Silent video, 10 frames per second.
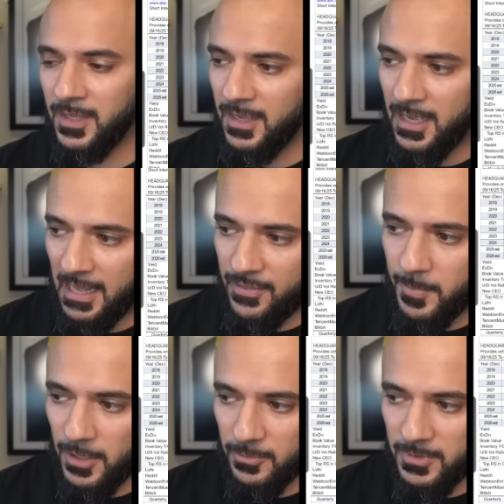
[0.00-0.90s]
At the
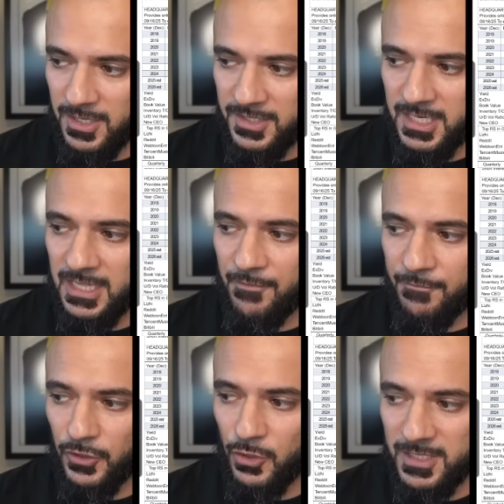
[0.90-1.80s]
bottom, you can see that
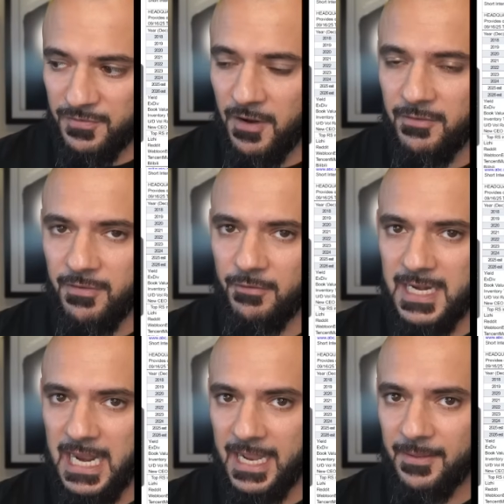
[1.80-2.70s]
volume is very, very
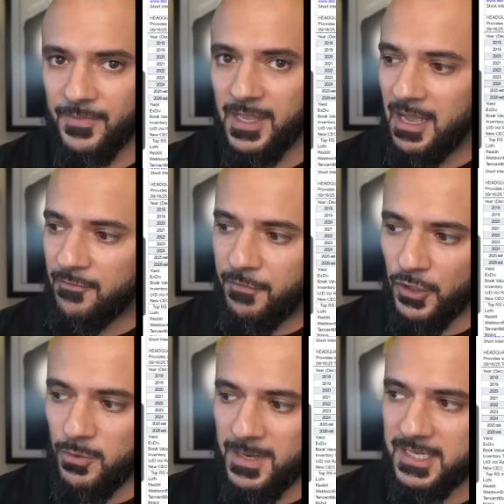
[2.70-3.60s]
light. And
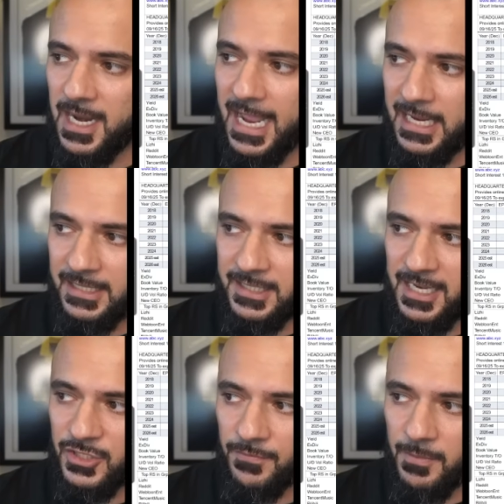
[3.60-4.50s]
volume is light in
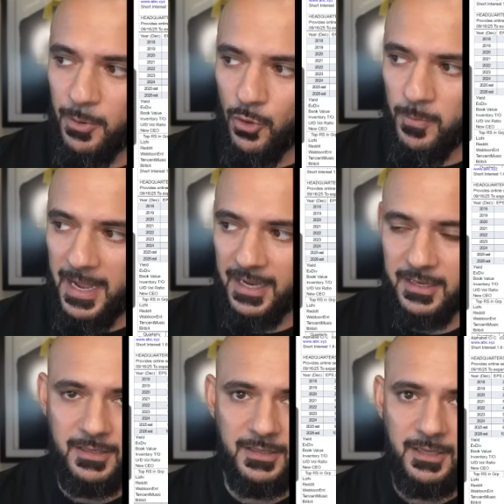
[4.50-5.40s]
sense of the pullback,
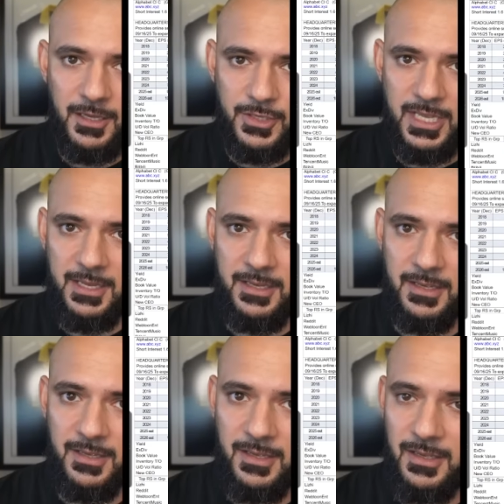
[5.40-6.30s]
okay?
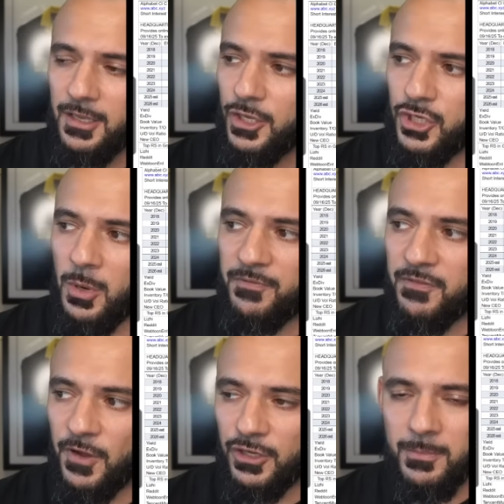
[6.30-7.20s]
So if the
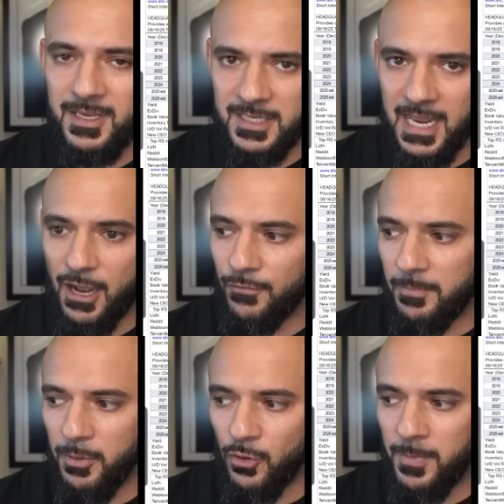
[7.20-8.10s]
volume is light on the
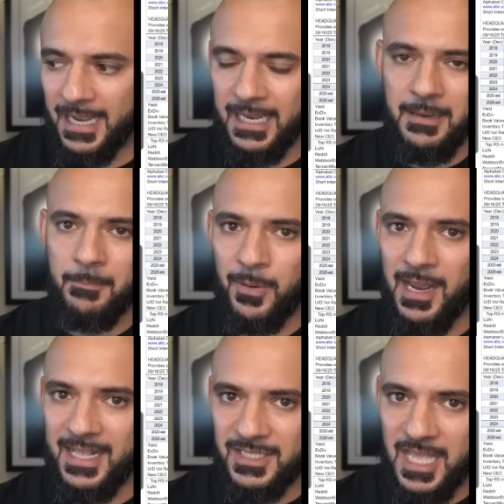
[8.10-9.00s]
pullback, it
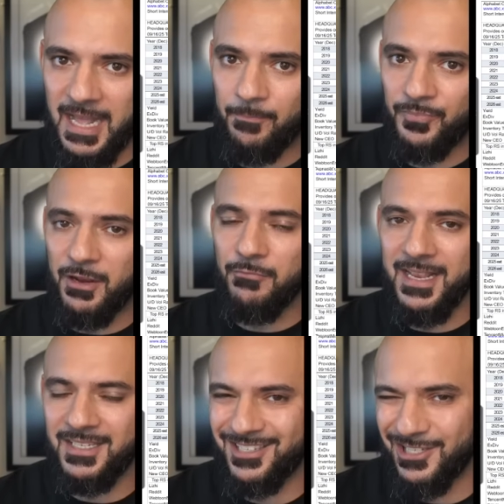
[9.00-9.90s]
implies that there
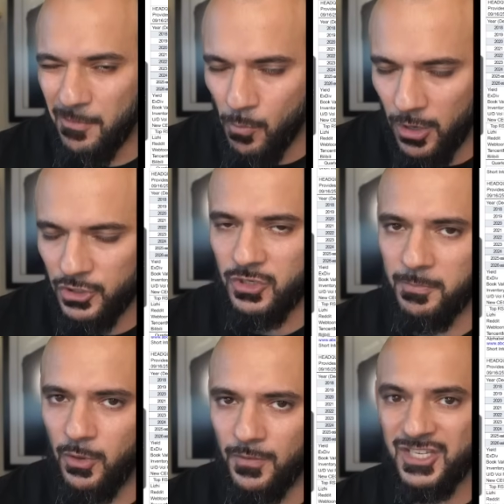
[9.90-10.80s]
is somewhat
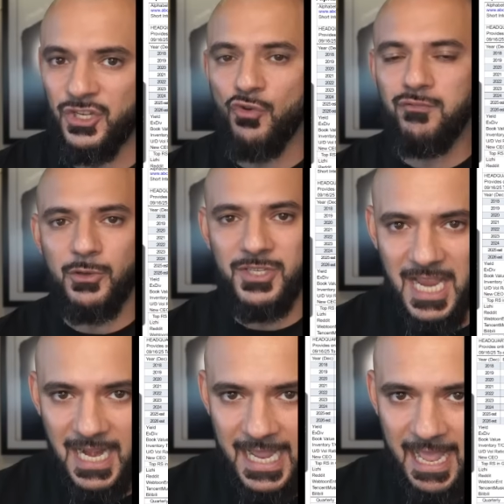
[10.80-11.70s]
support. There's no real
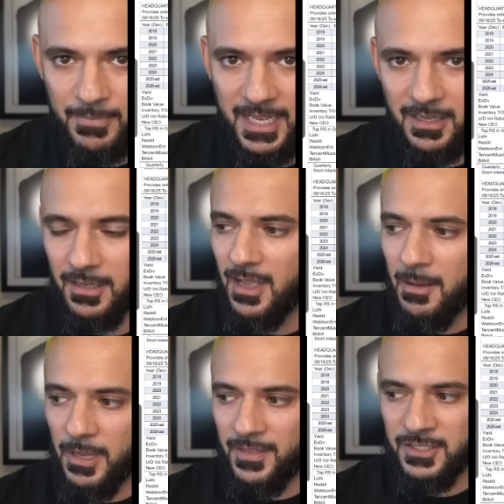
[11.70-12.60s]
selling happening,
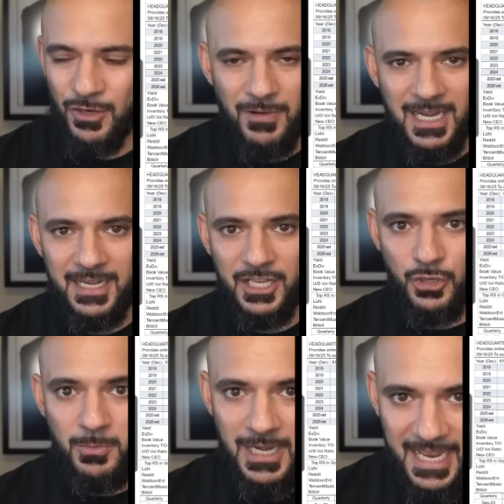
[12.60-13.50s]
but there's not really any
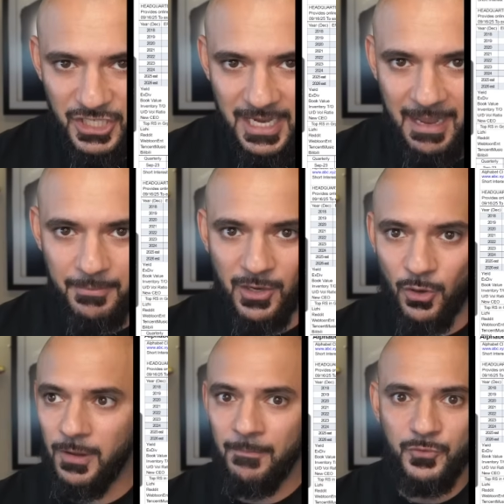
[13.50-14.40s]
accumulation happening
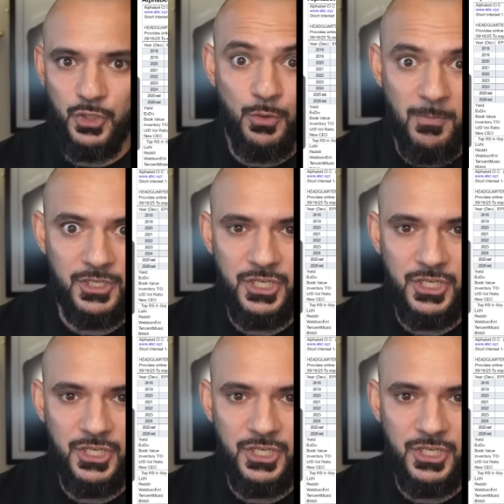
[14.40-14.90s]
or too much